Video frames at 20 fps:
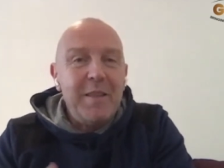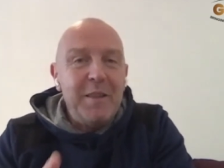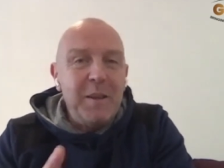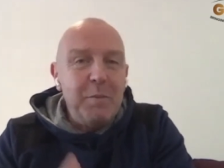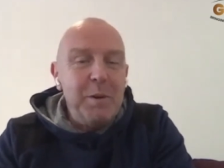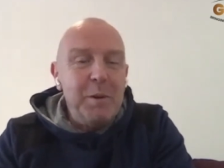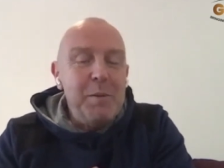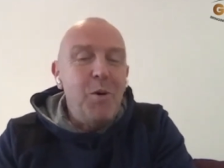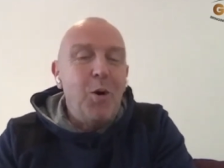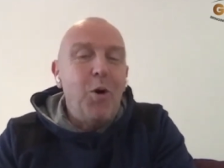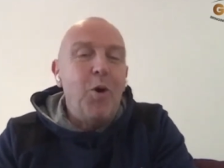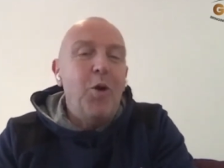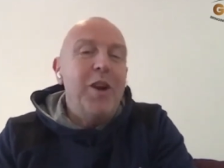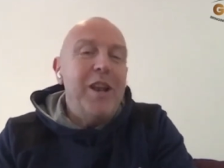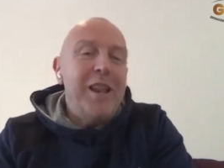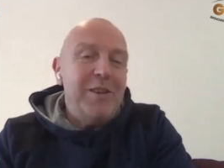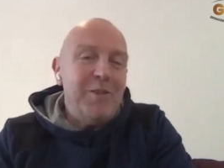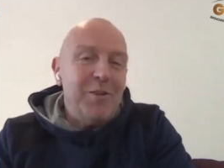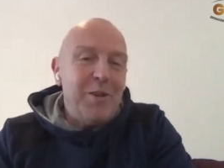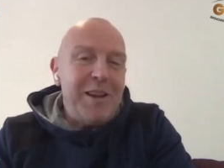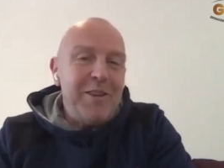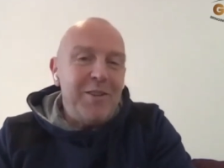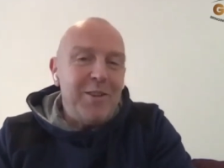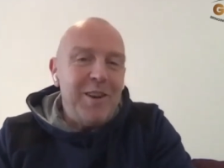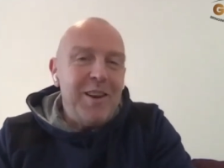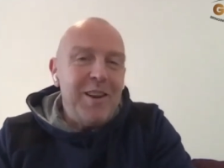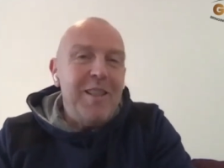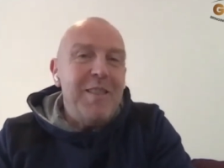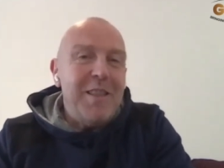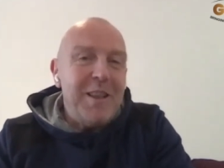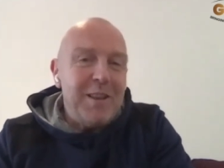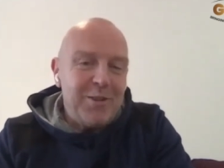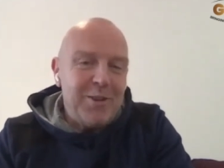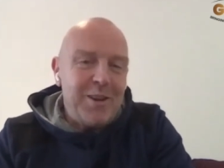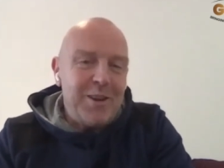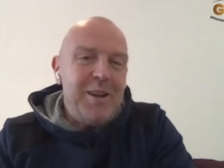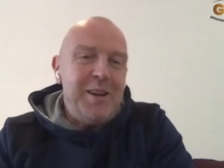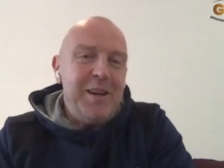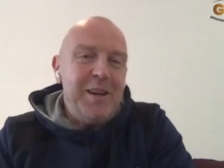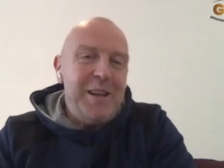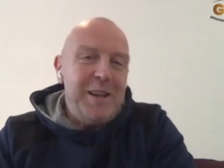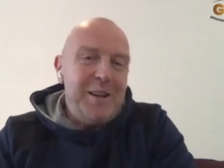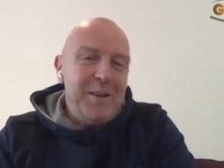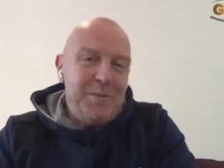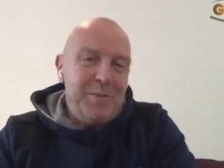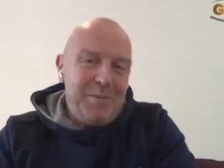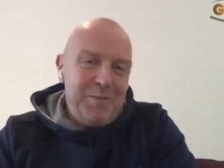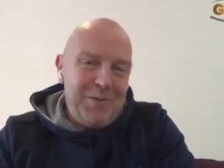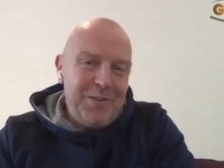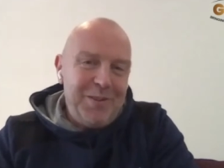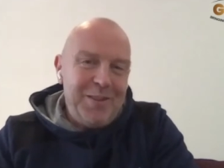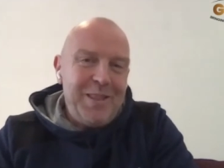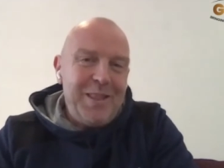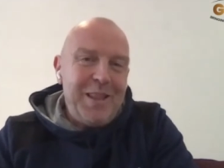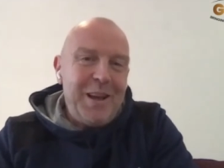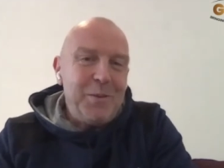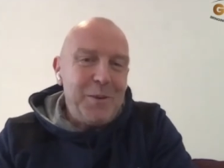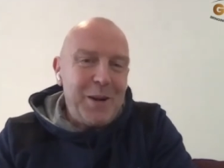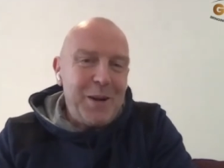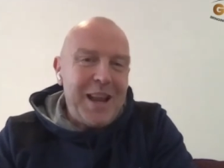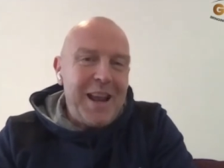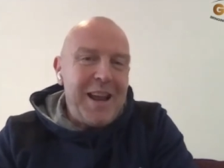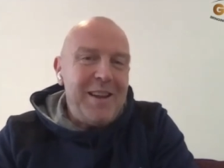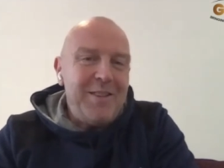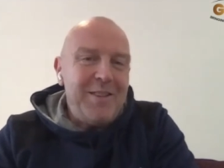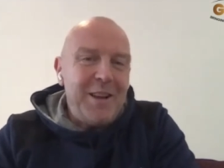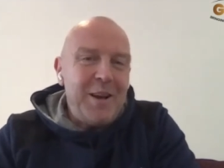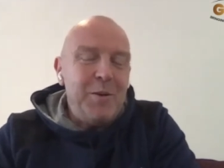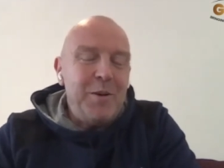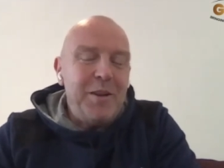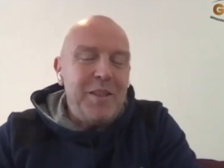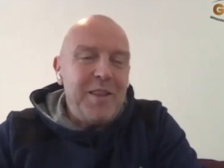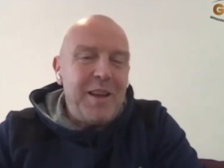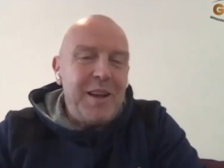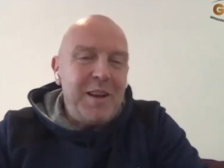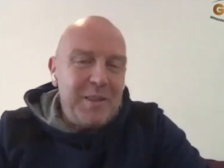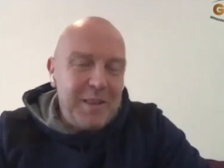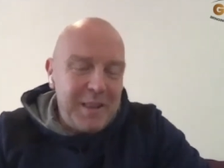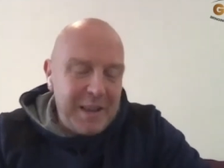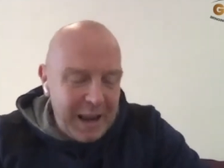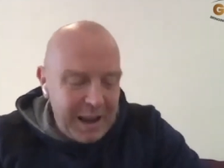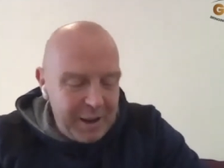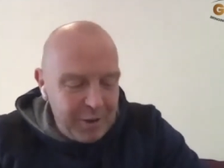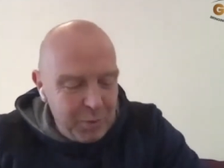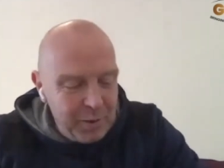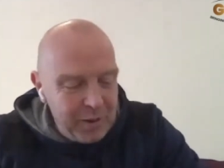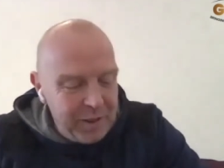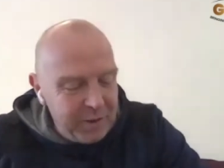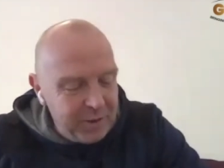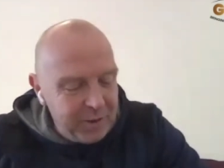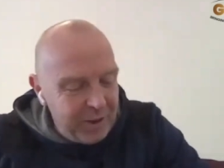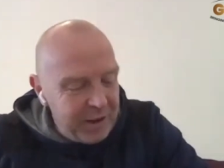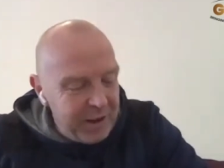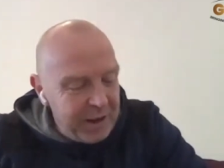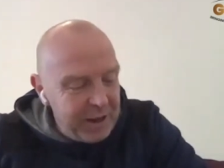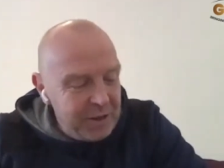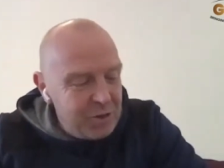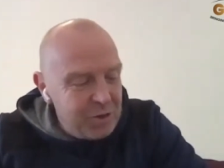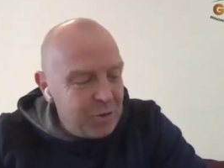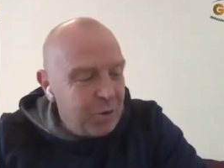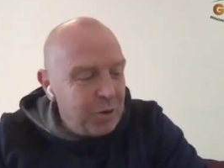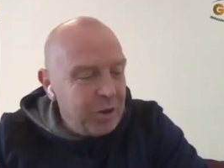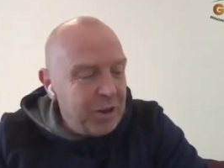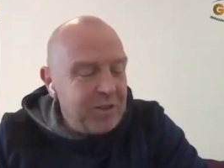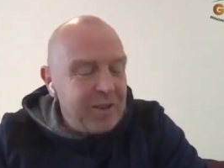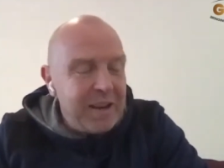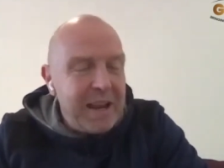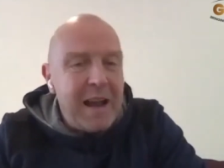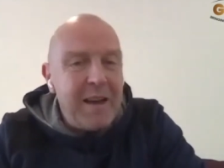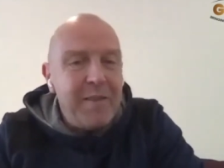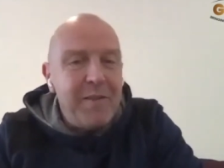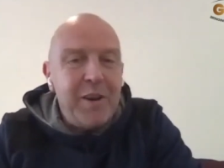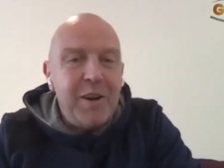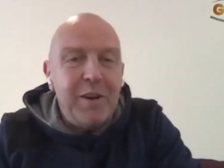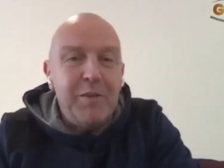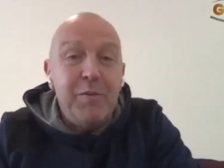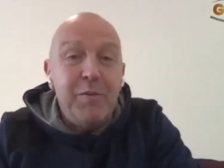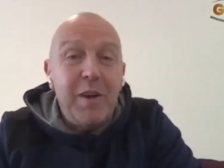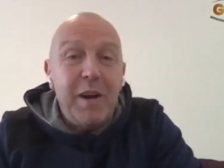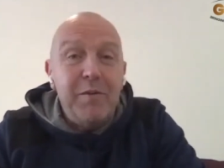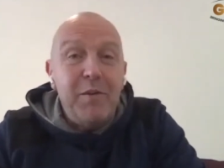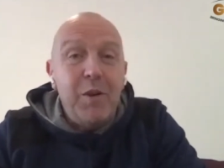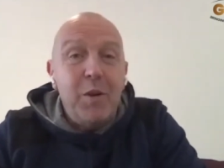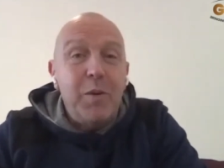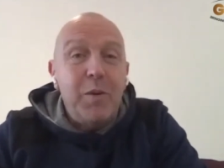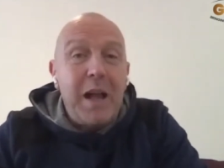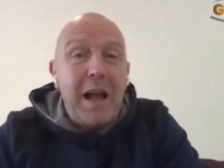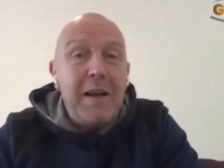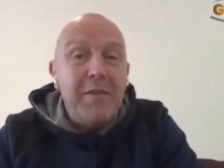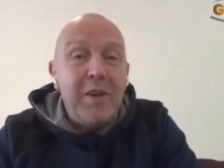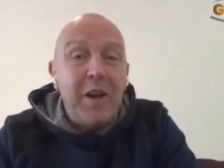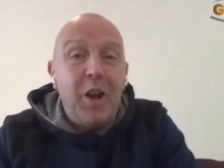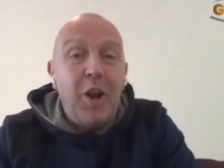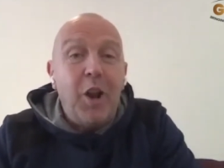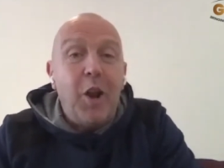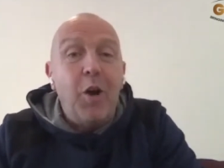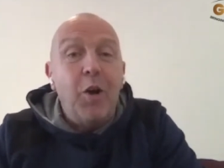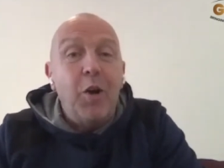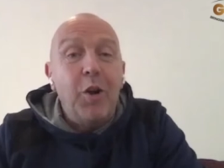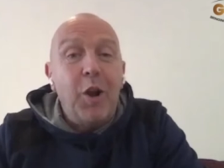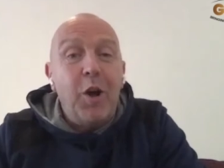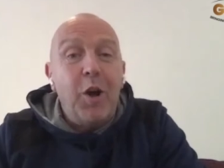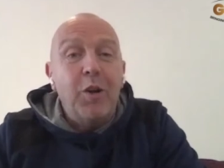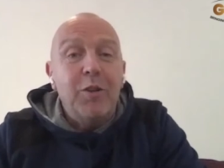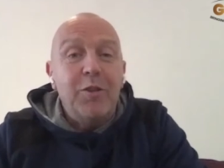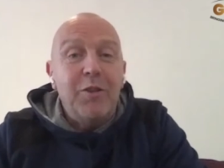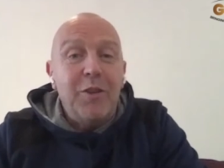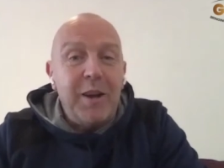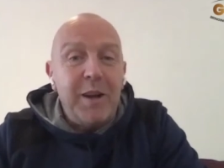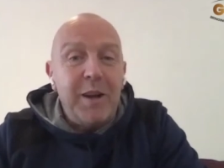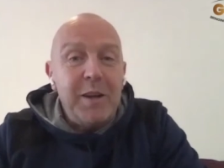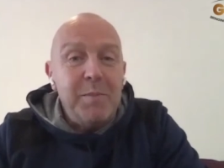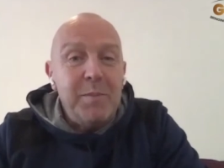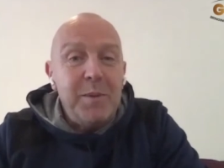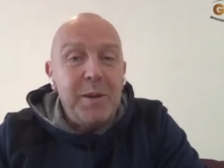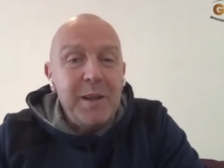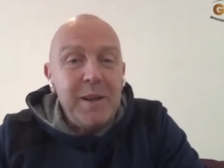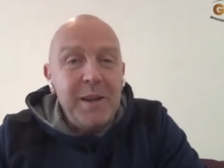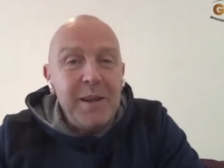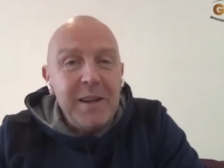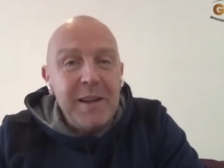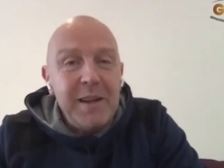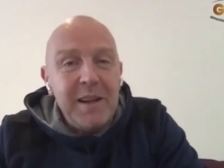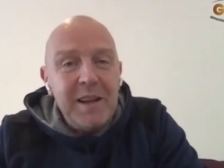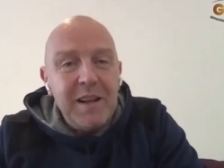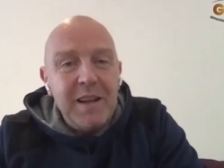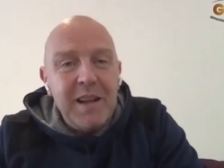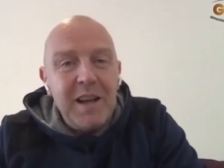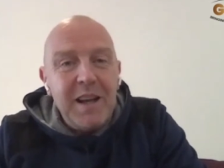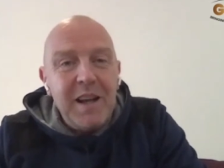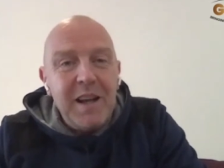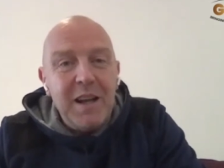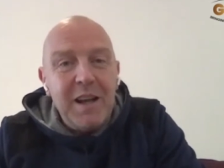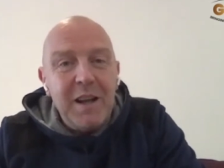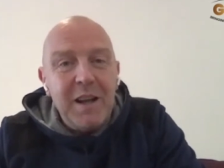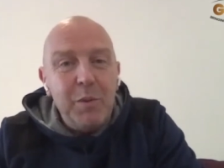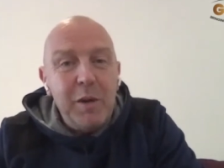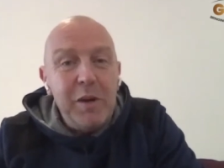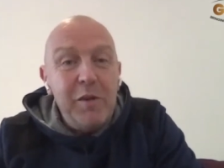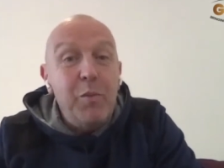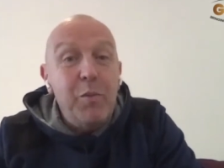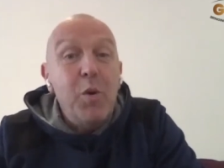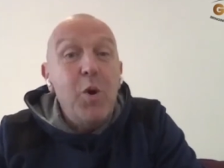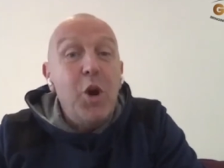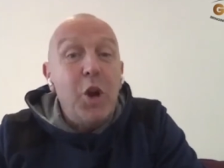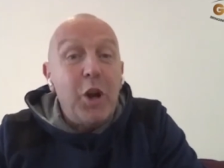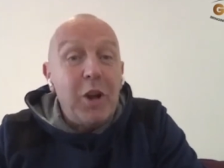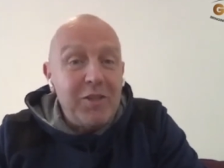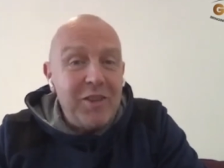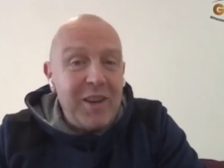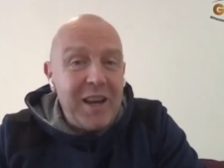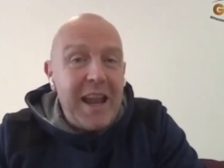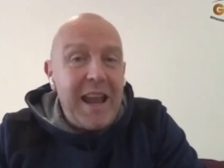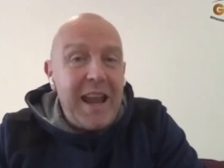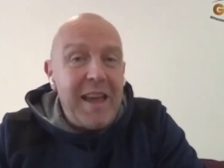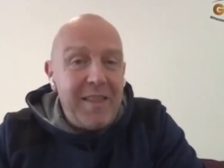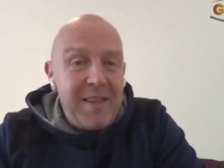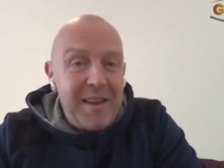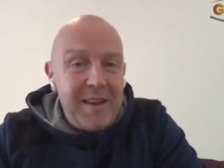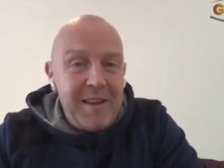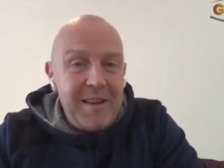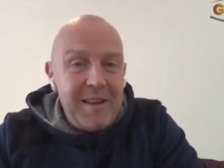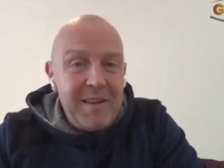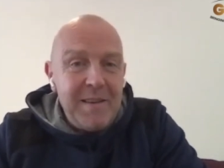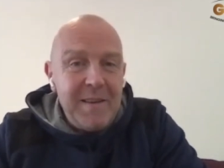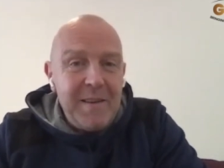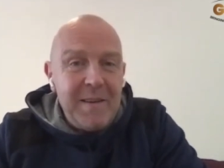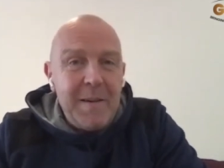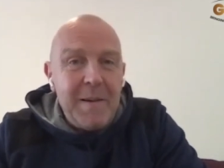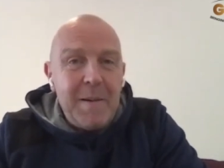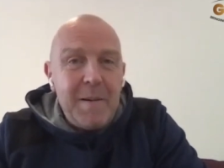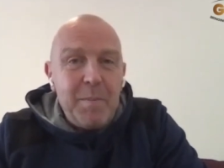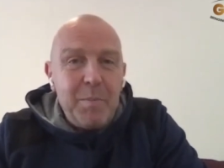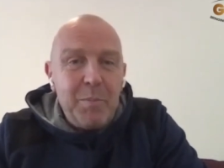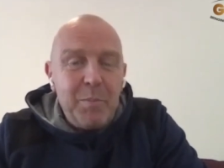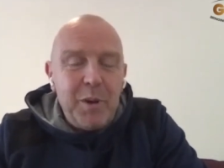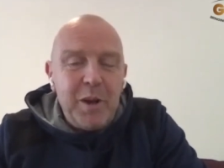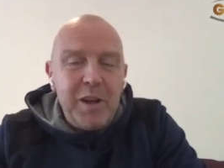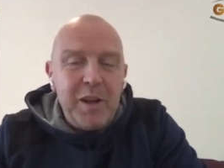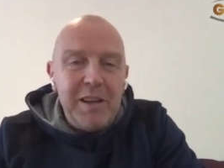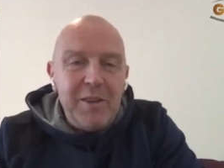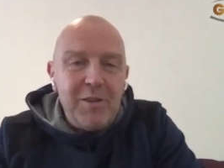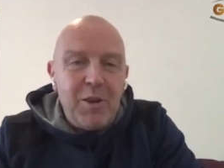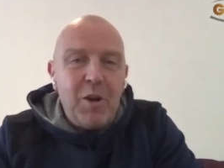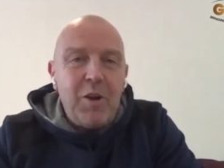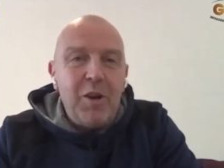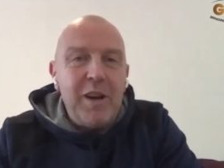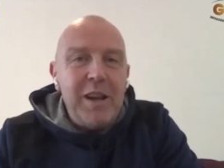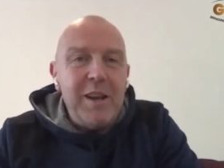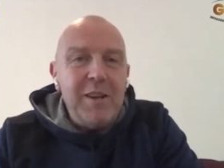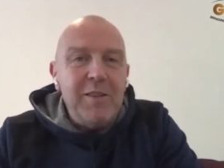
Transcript: they'll be more interested in this guy now. I would guess. I would uh, guess with us today, Sean is Gavin. I've, I've known Gavin a long, long time. Hmm. Uh, we've worked together, but he's got an